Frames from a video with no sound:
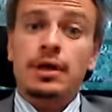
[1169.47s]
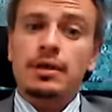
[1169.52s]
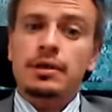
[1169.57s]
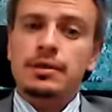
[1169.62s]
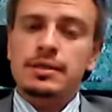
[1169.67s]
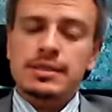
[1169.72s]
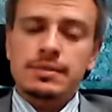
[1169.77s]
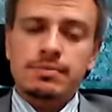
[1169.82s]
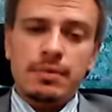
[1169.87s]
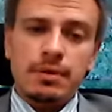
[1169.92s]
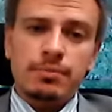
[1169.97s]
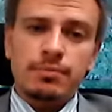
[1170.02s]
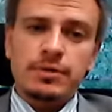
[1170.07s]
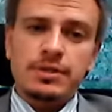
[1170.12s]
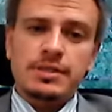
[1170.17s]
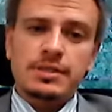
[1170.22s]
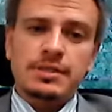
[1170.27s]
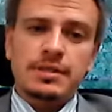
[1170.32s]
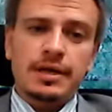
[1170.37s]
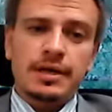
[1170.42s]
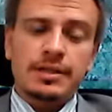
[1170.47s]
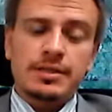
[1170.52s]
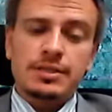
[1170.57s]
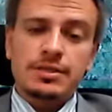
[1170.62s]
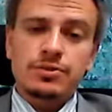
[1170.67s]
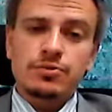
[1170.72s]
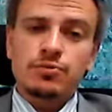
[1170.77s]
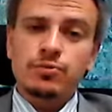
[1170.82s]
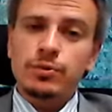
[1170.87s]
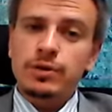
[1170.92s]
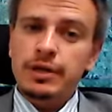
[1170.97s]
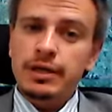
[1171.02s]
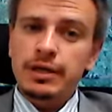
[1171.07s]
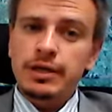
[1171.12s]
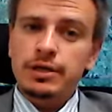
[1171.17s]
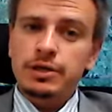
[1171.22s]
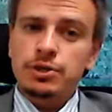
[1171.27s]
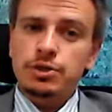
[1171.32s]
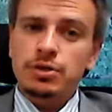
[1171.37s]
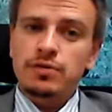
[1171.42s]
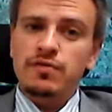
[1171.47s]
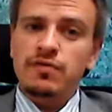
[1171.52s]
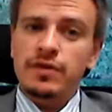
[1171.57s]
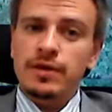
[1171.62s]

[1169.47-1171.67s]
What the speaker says: and its member states really should